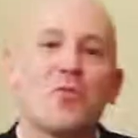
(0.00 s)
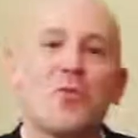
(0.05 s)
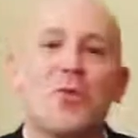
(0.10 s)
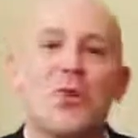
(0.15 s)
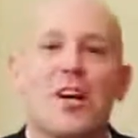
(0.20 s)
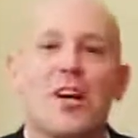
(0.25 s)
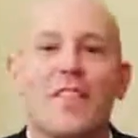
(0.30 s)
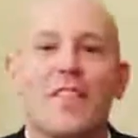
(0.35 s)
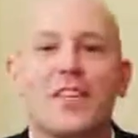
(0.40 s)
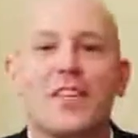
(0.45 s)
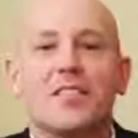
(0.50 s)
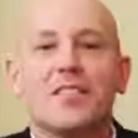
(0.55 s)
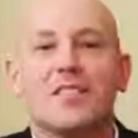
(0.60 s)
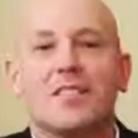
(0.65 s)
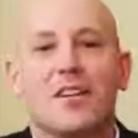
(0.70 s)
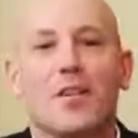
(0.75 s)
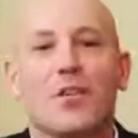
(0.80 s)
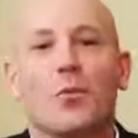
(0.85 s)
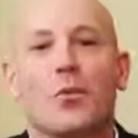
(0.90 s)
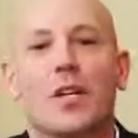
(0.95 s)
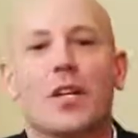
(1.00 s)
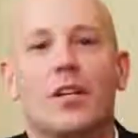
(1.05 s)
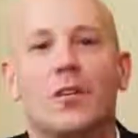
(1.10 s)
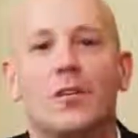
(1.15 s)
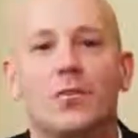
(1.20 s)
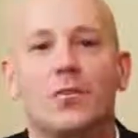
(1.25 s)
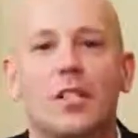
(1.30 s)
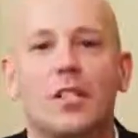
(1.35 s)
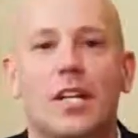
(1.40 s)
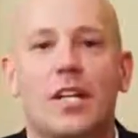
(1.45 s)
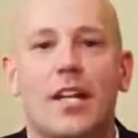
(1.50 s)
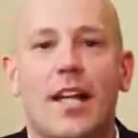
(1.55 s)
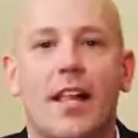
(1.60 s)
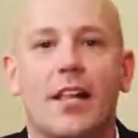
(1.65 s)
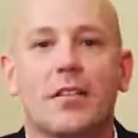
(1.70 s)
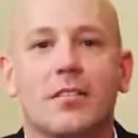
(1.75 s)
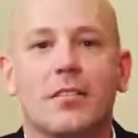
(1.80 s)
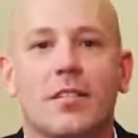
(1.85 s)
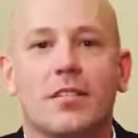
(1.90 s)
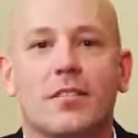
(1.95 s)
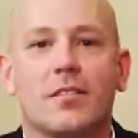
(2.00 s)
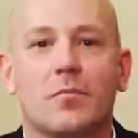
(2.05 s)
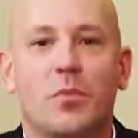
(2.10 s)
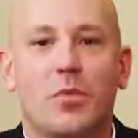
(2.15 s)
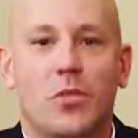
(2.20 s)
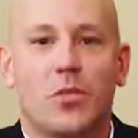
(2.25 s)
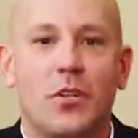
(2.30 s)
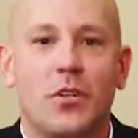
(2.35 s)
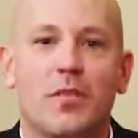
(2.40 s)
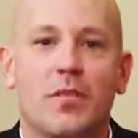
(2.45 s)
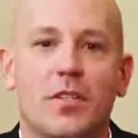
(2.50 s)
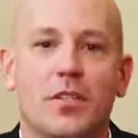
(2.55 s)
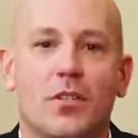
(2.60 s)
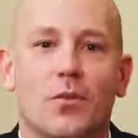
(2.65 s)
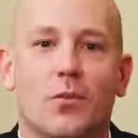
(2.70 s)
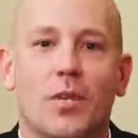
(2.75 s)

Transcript: more on this and other REIT news and analysis, be sure to visit